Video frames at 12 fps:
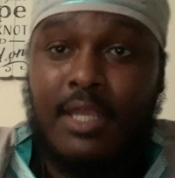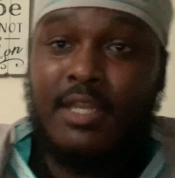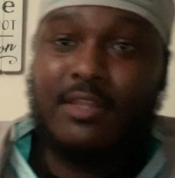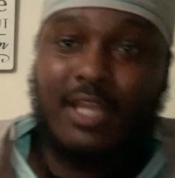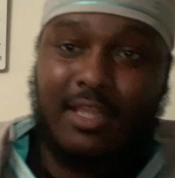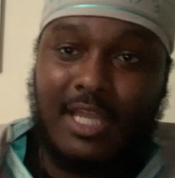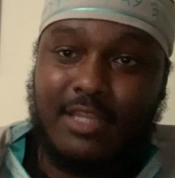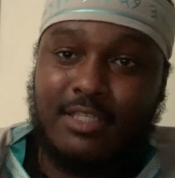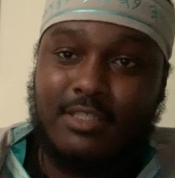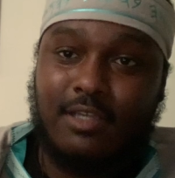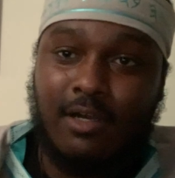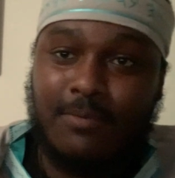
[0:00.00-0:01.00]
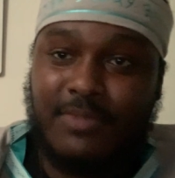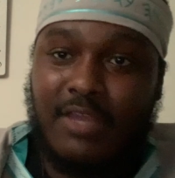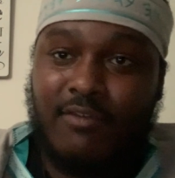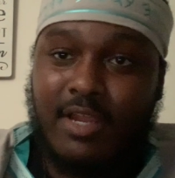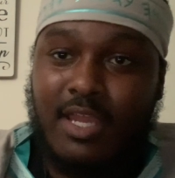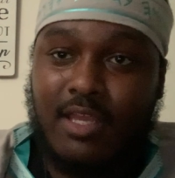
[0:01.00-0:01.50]
And like like this um
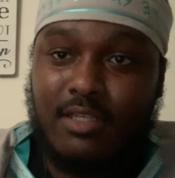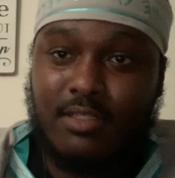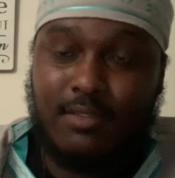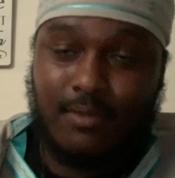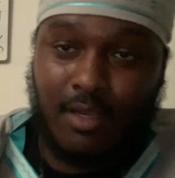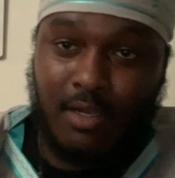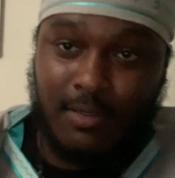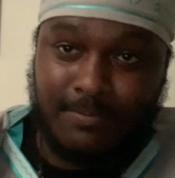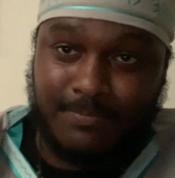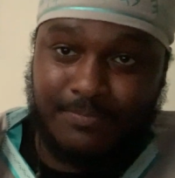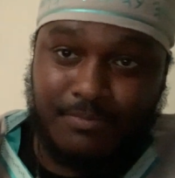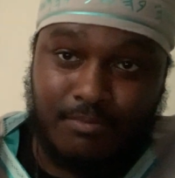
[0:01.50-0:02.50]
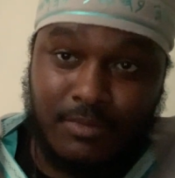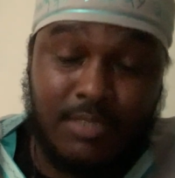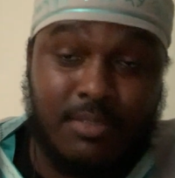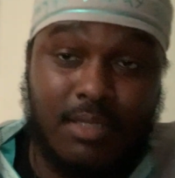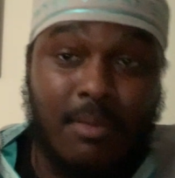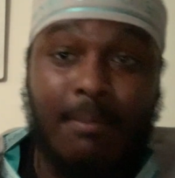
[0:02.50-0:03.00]
thing right here, um this
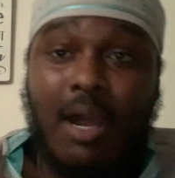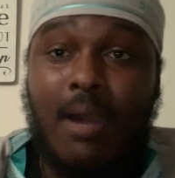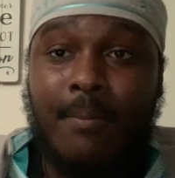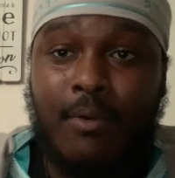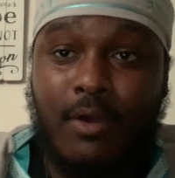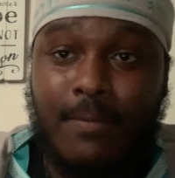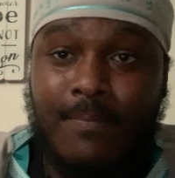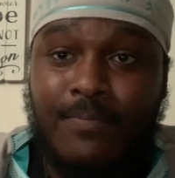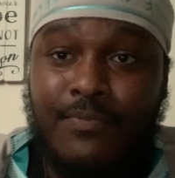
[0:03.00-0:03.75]
is my mom bought.